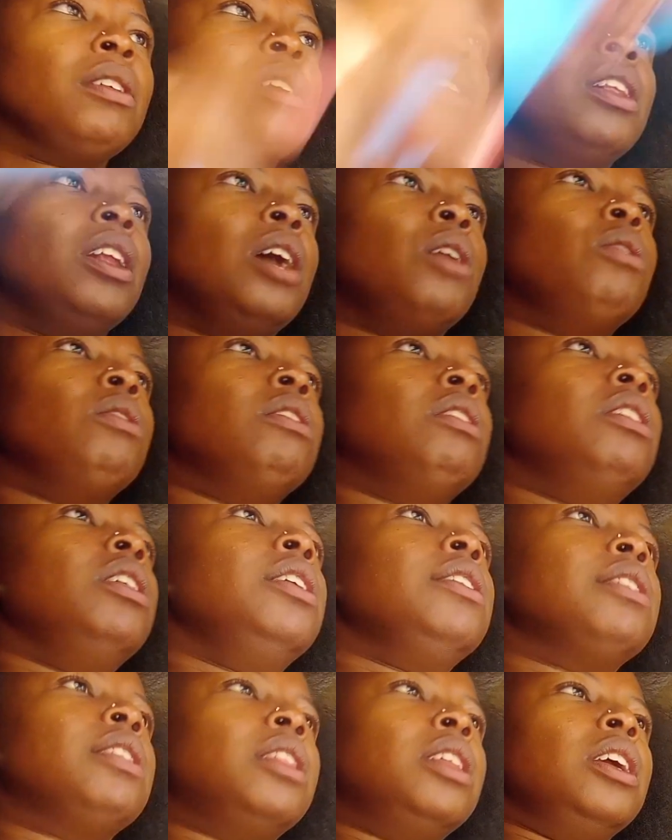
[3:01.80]
Now,
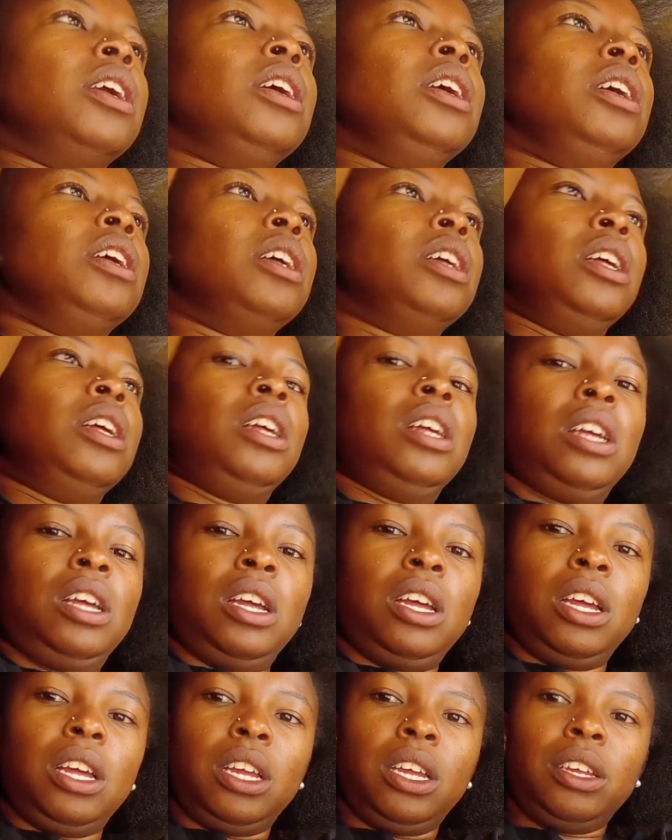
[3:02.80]
this thing
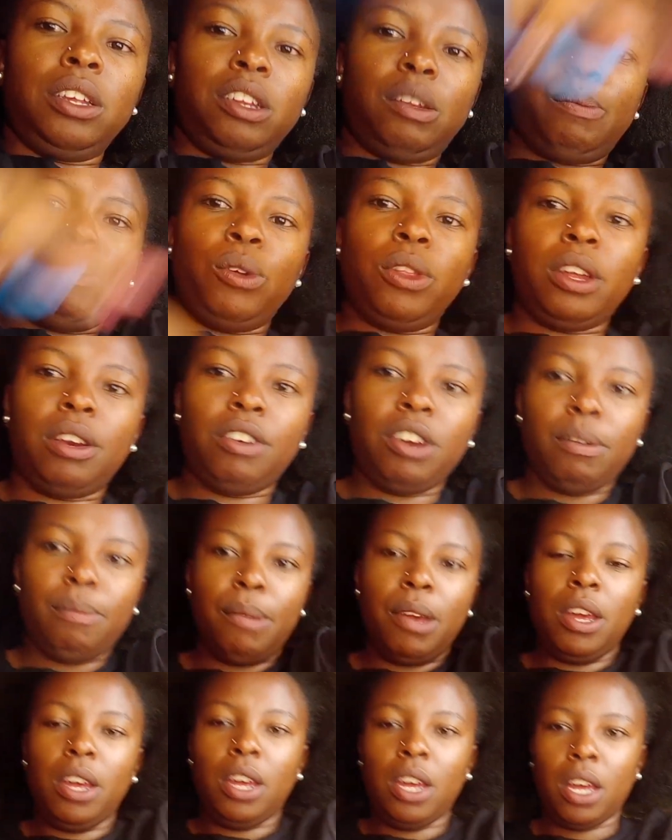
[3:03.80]
is bothering
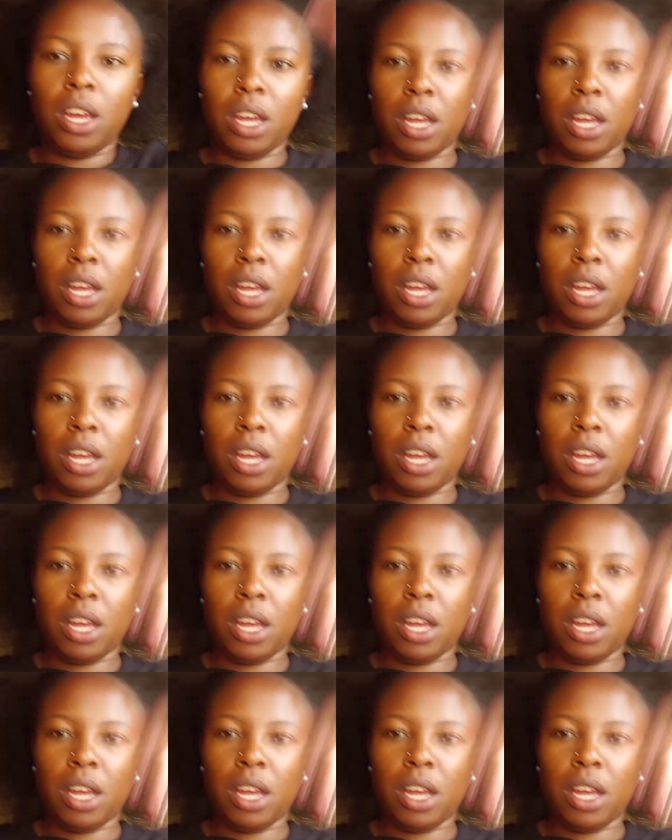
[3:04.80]
me.